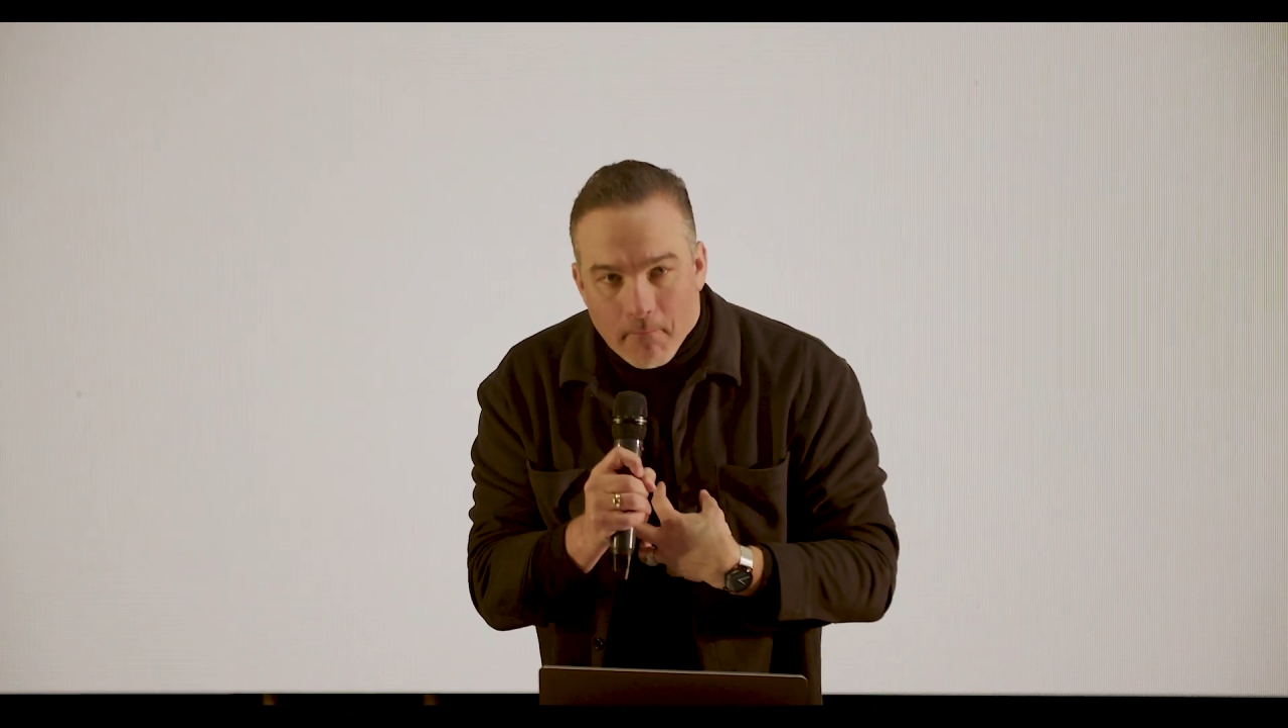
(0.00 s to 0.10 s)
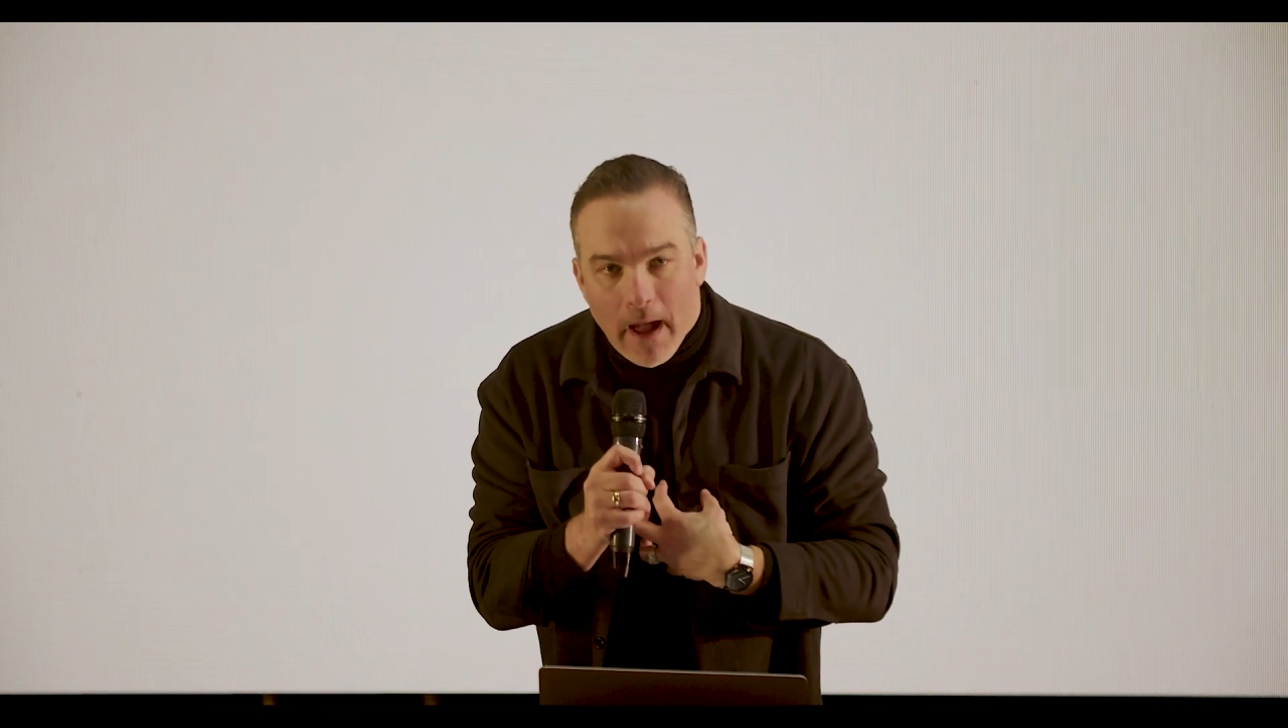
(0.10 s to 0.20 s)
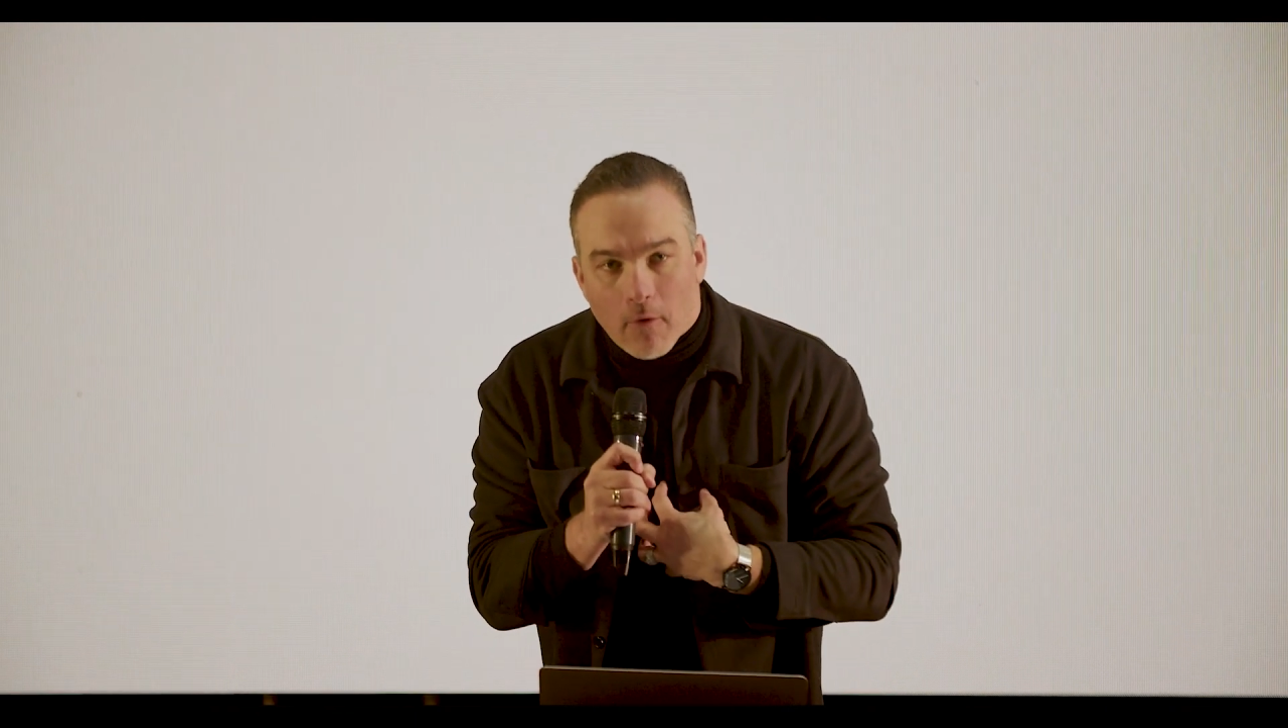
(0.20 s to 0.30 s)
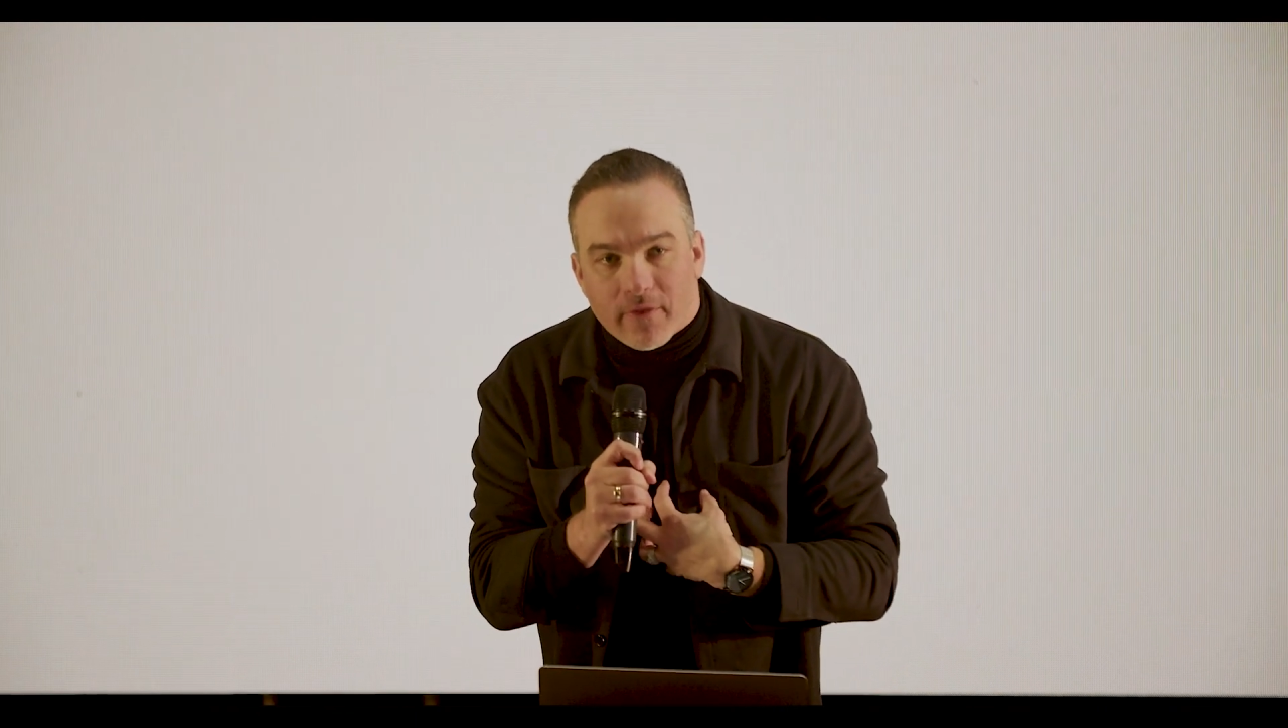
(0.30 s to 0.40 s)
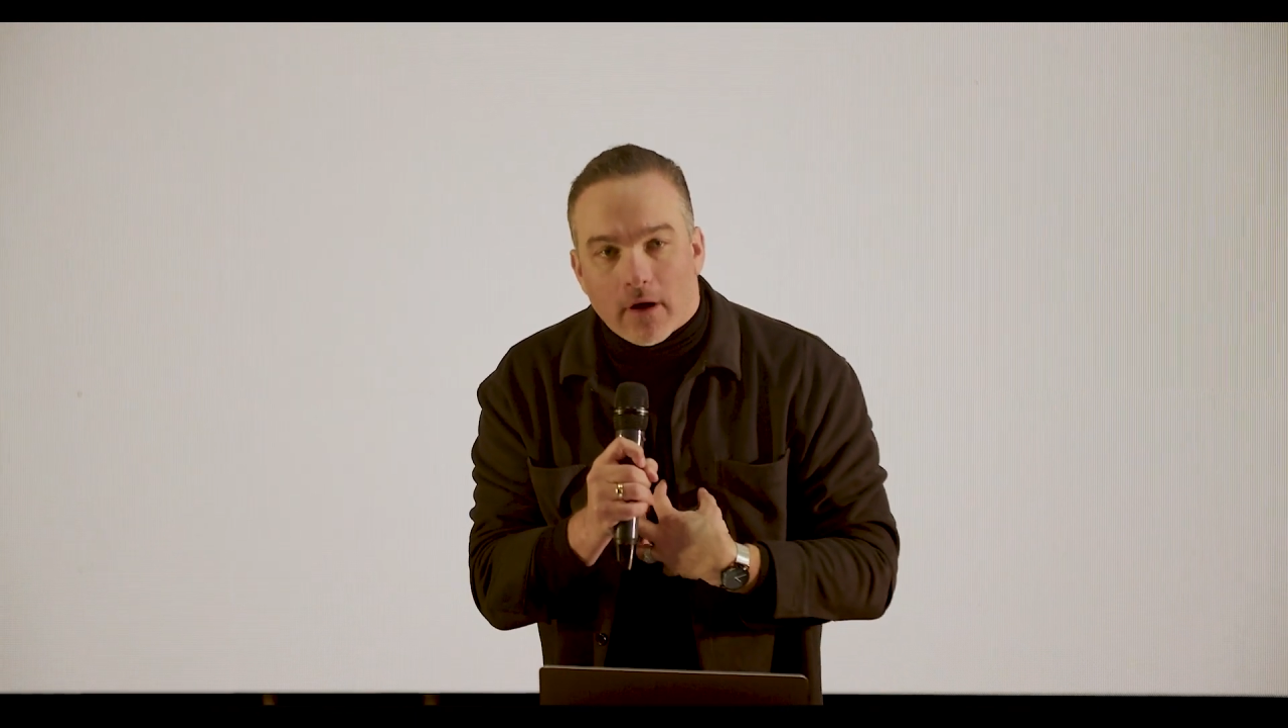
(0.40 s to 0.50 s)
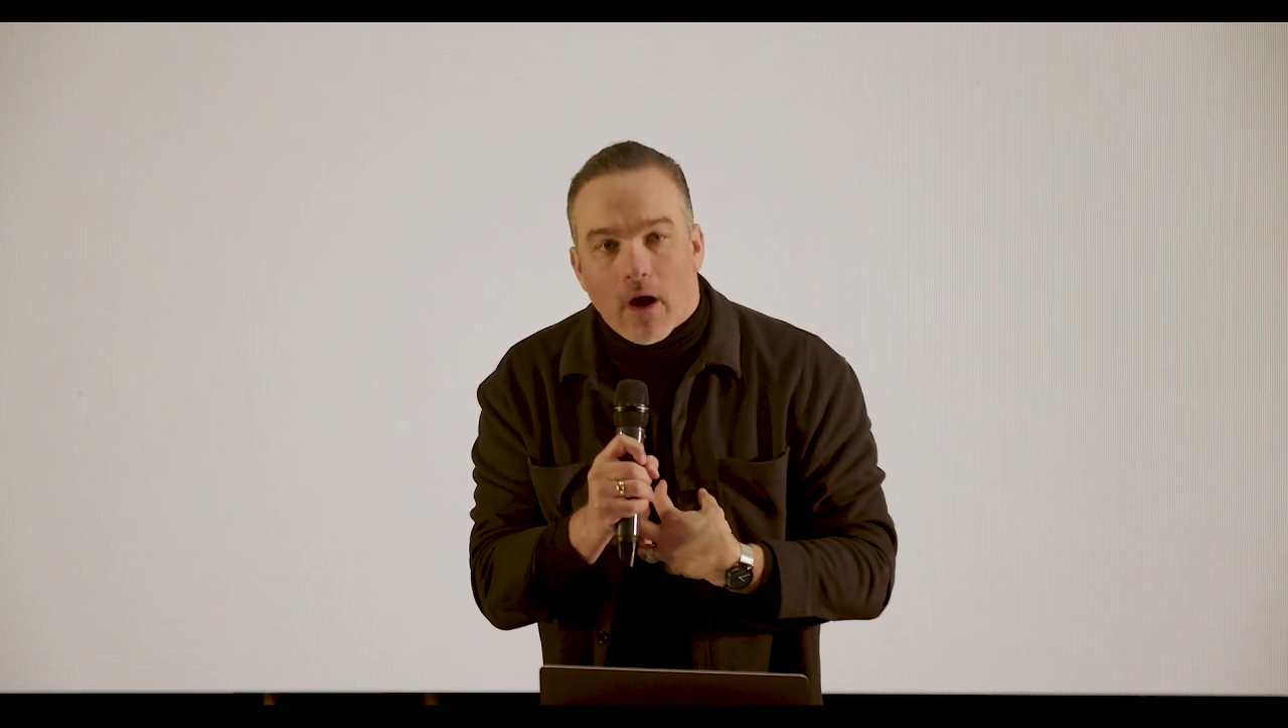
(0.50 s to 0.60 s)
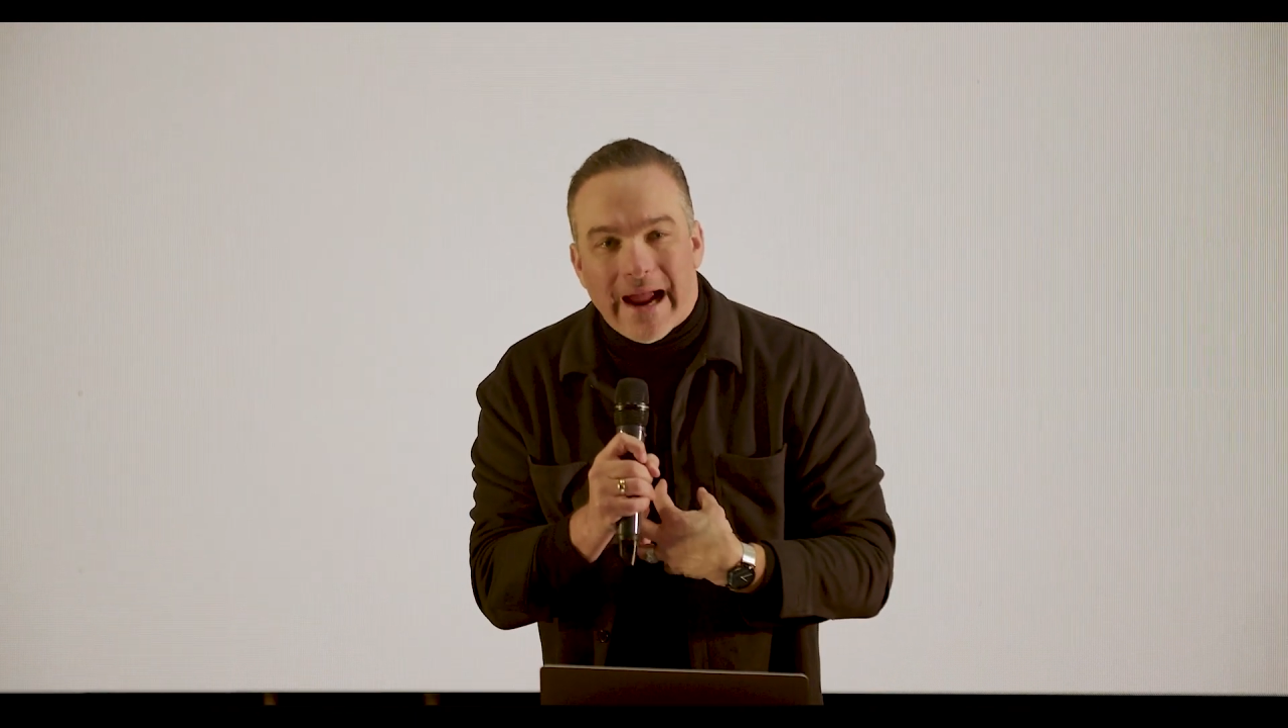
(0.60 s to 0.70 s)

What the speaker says: about their